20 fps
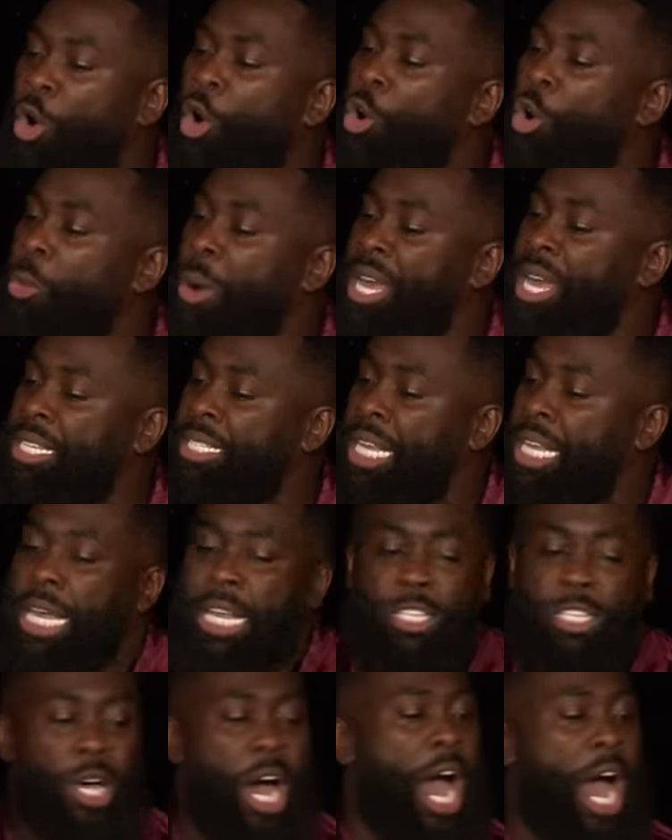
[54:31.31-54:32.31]
Always.
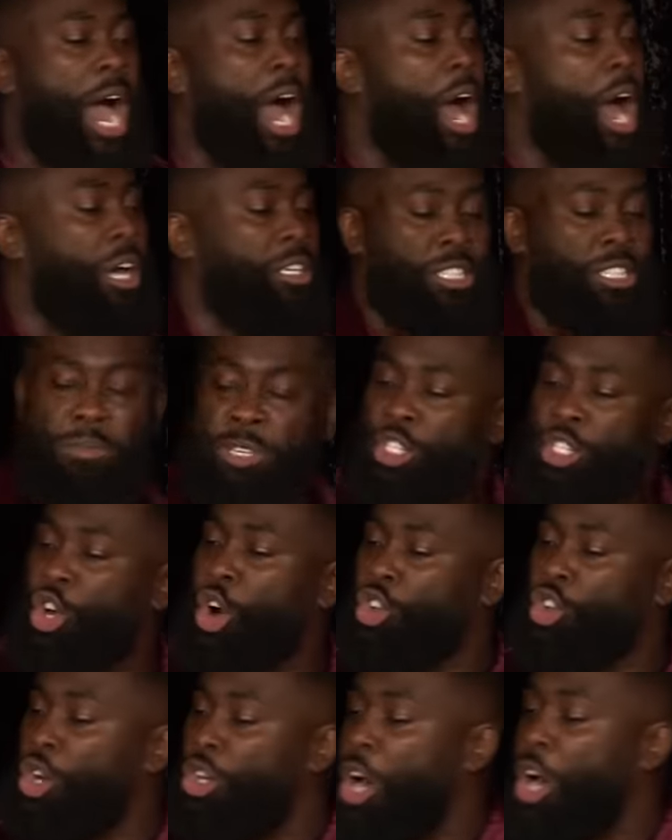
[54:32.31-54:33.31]
So I ask him, you're